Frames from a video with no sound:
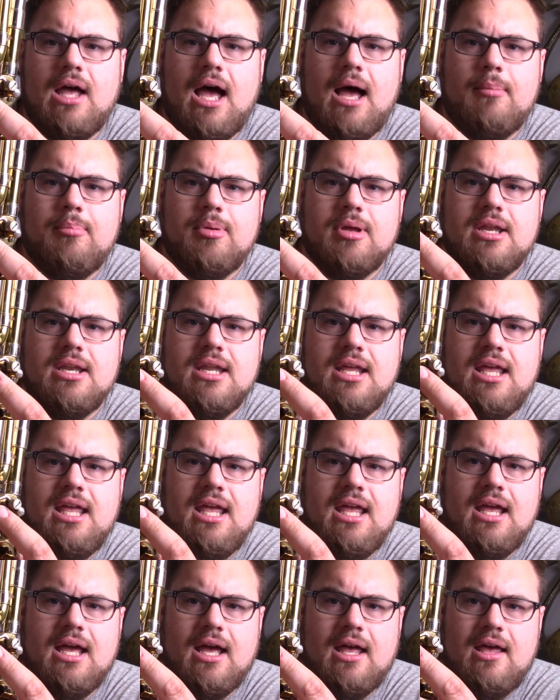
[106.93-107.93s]
up in
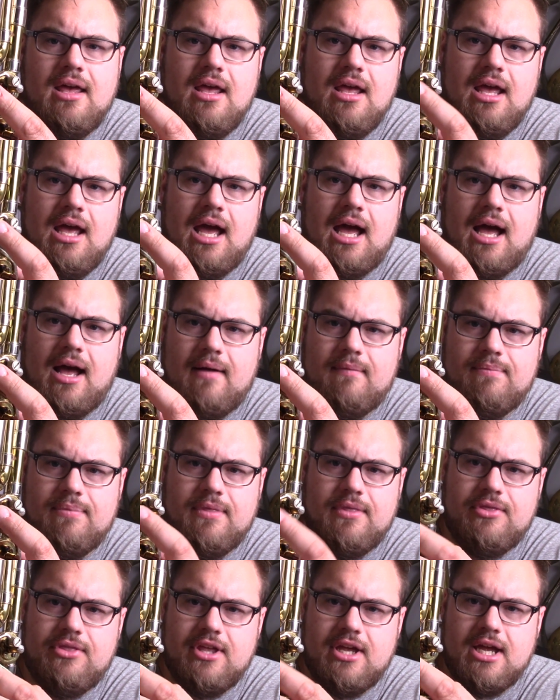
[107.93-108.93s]
here,
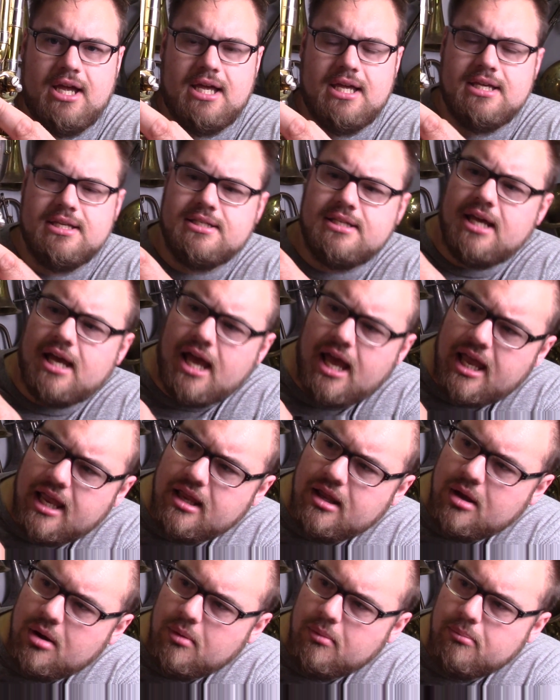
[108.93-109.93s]
there is a